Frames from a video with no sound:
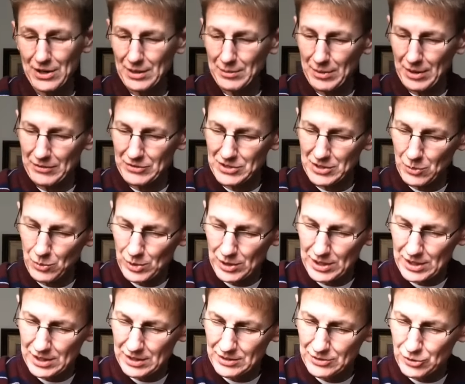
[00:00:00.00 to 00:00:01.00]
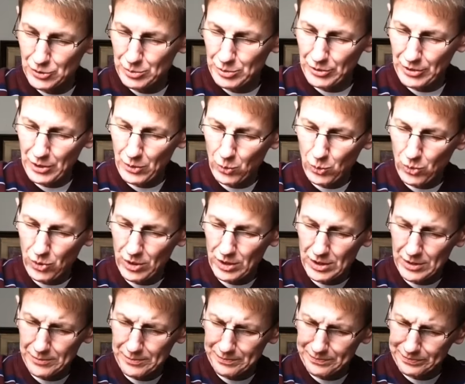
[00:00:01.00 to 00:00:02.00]
I mean, obviously it won a Newbery
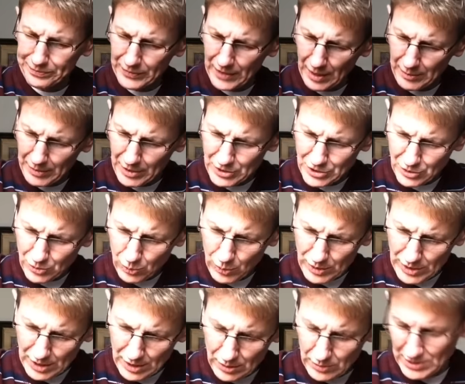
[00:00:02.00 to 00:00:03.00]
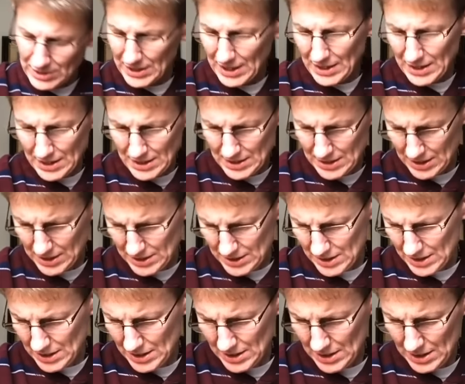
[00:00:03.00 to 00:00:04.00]
Award. I'm not sure when. Was it
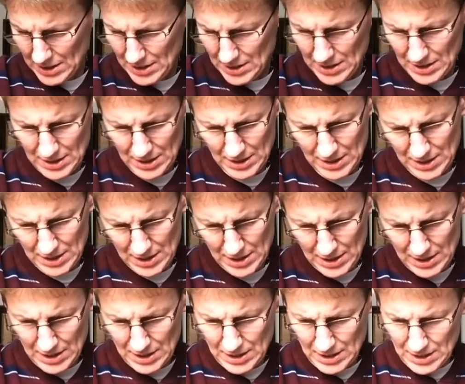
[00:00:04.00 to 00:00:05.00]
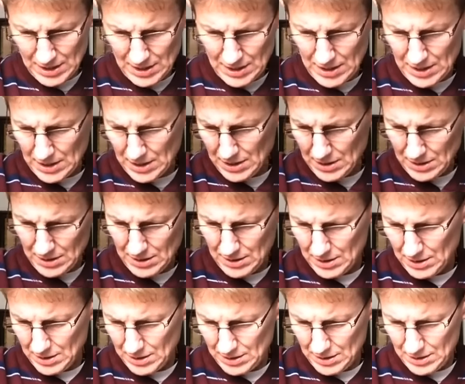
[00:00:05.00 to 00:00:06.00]

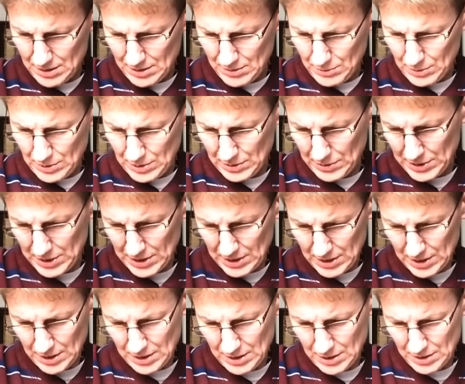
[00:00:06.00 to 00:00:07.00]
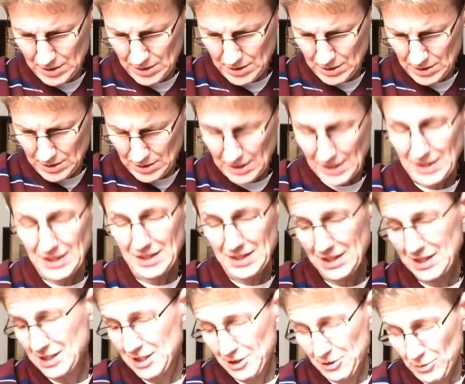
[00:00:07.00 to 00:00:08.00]

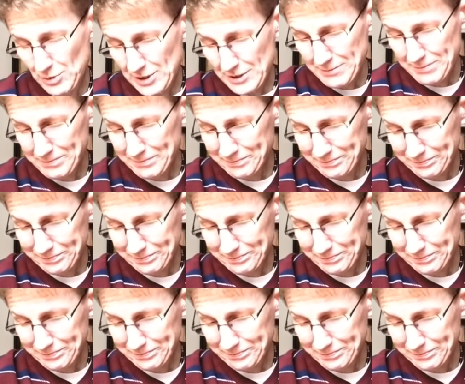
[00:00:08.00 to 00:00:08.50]
1963.